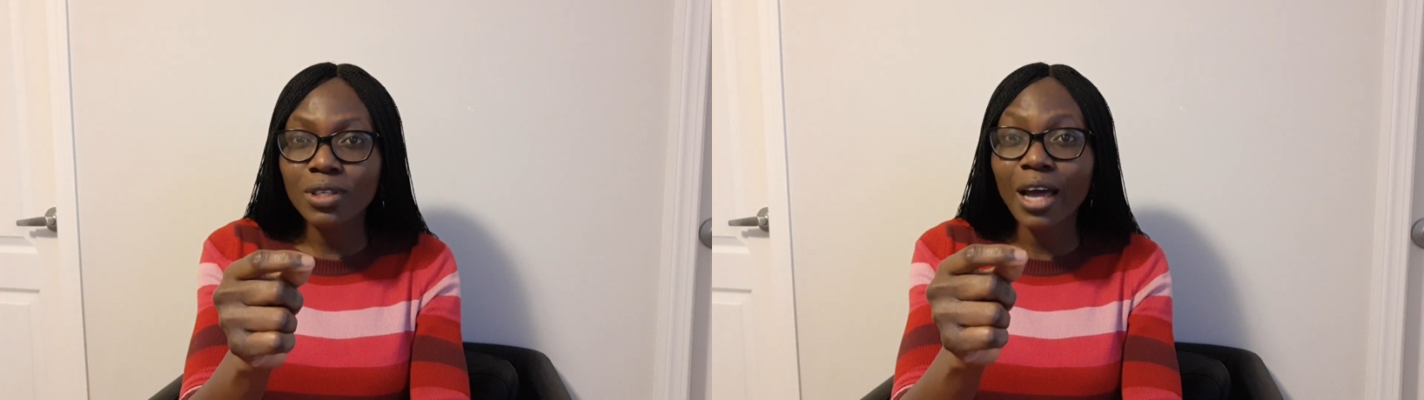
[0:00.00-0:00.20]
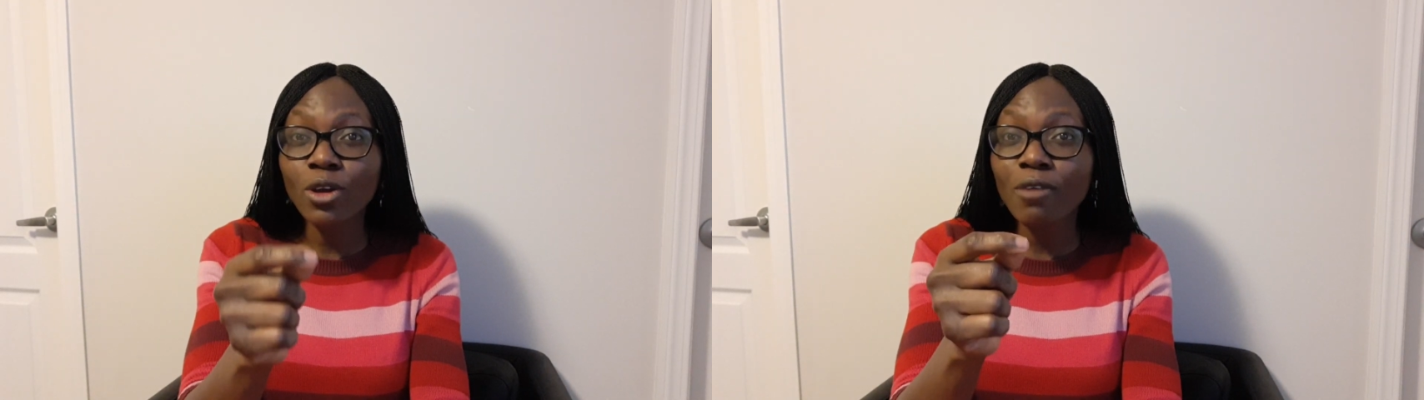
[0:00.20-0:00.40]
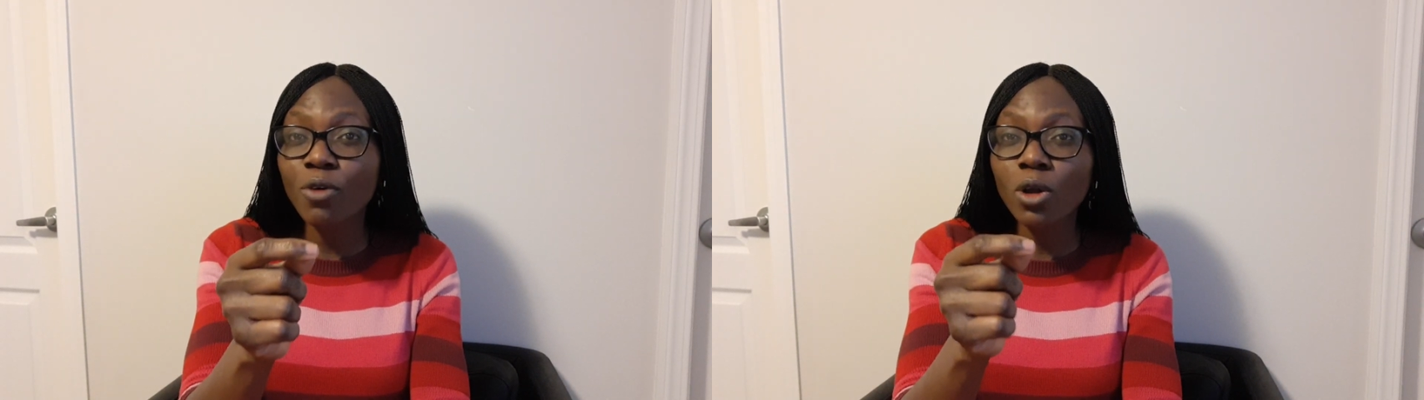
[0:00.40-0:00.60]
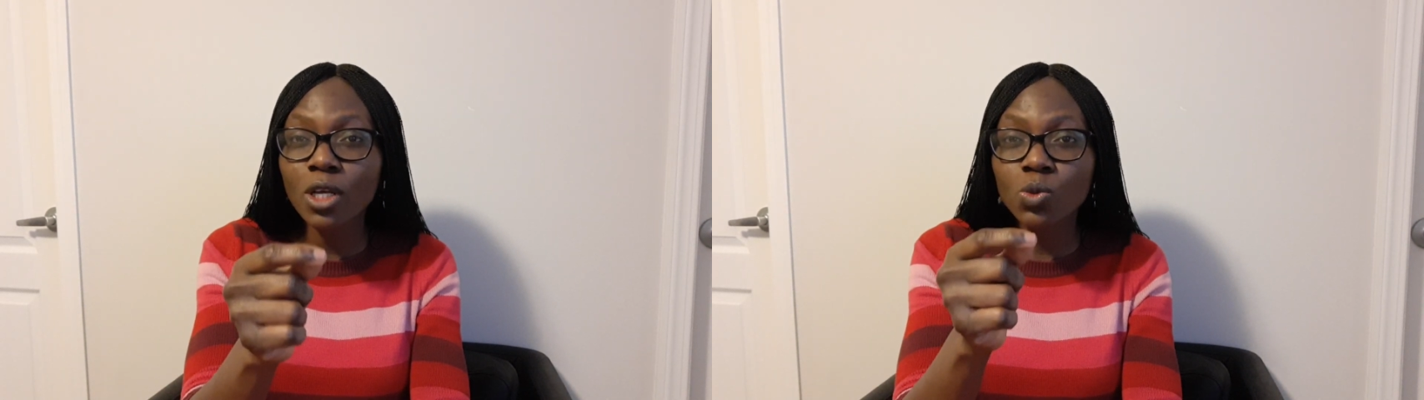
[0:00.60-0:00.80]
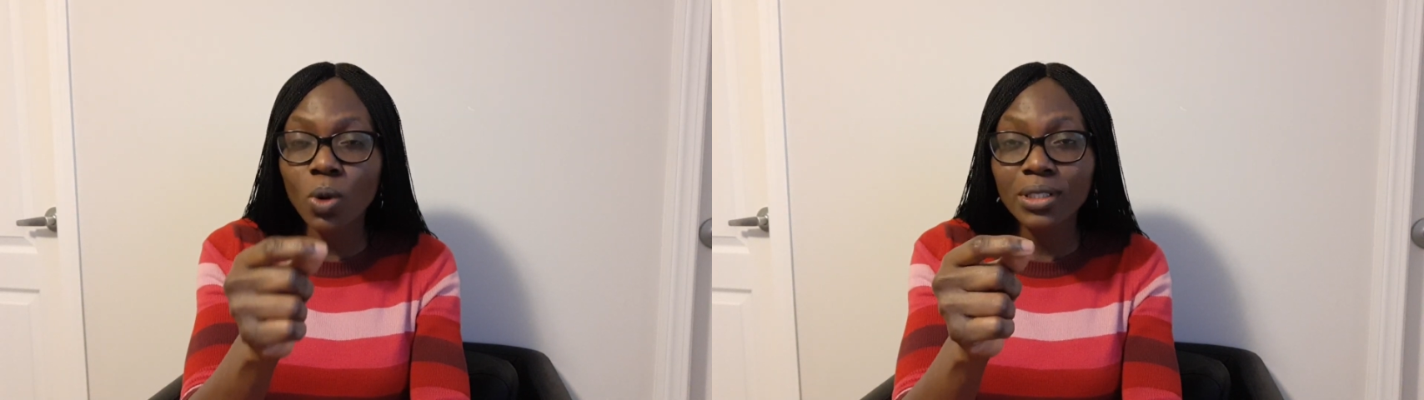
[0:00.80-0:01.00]
that you have
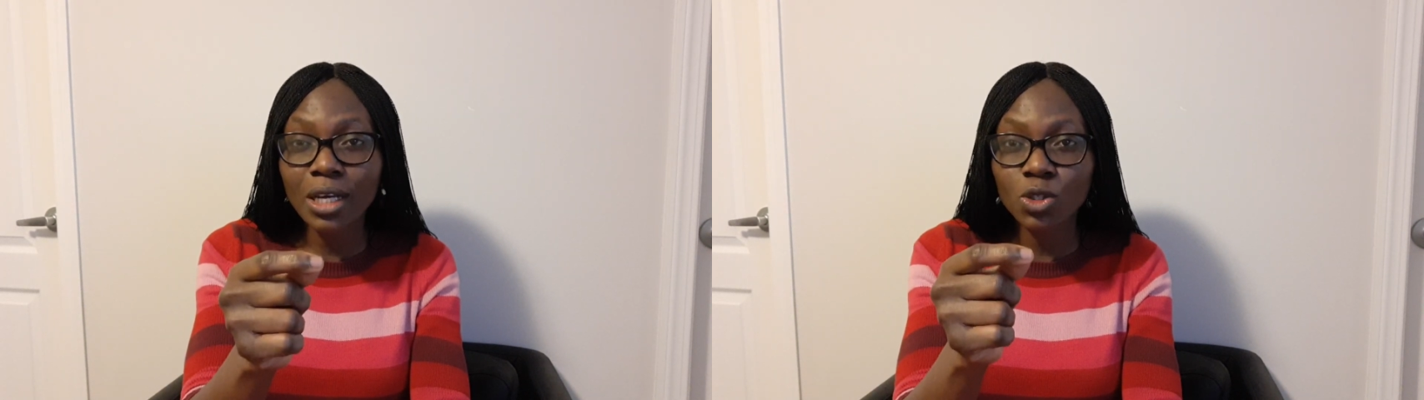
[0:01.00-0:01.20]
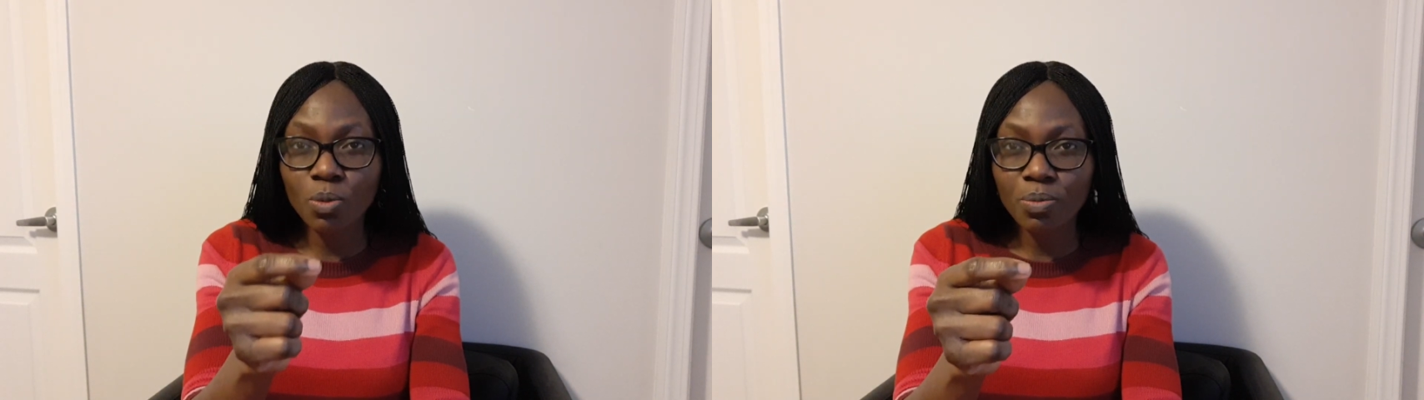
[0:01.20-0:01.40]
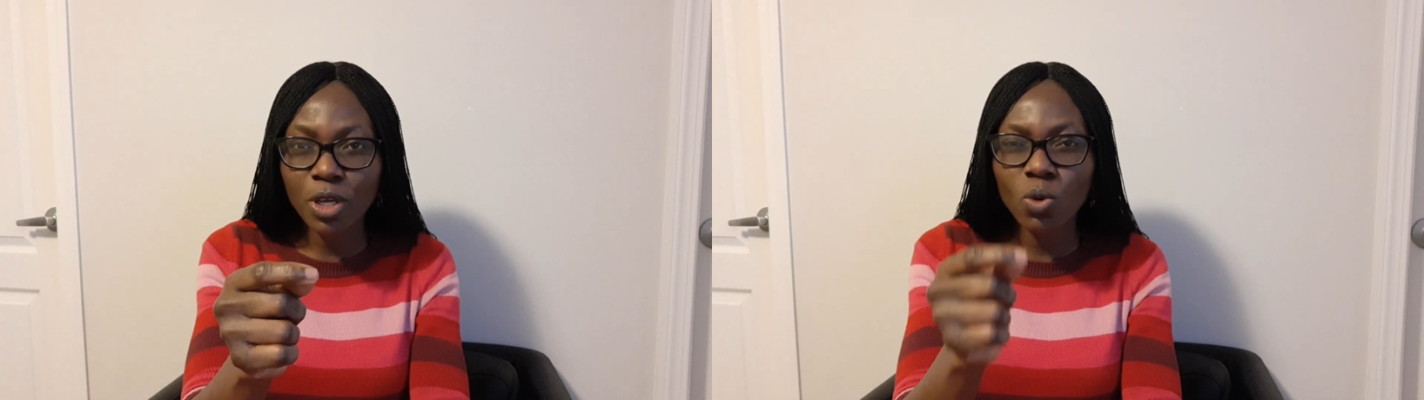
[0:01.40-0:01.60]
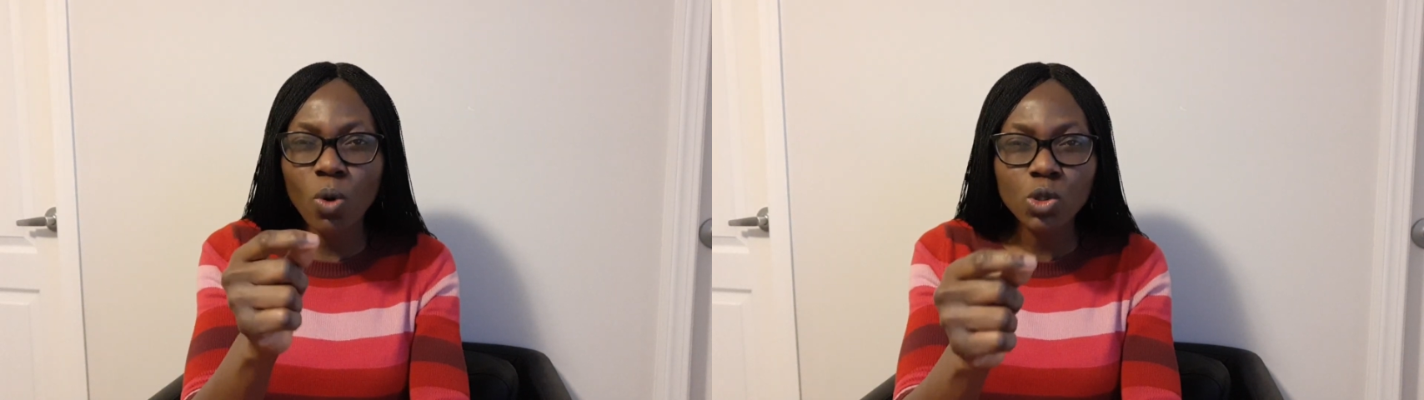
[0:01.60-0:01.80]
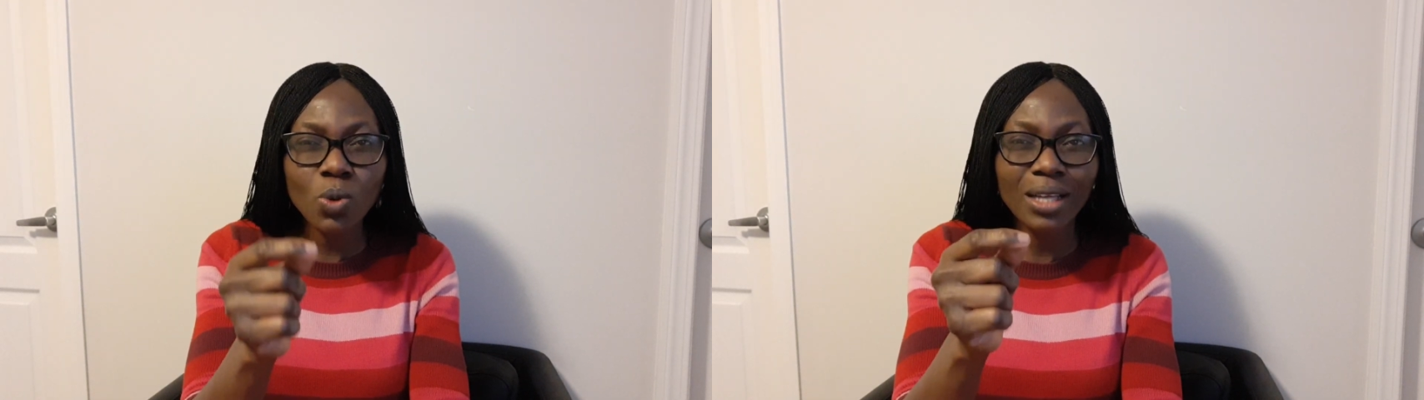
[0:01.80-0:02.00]
always wanted to be, you want to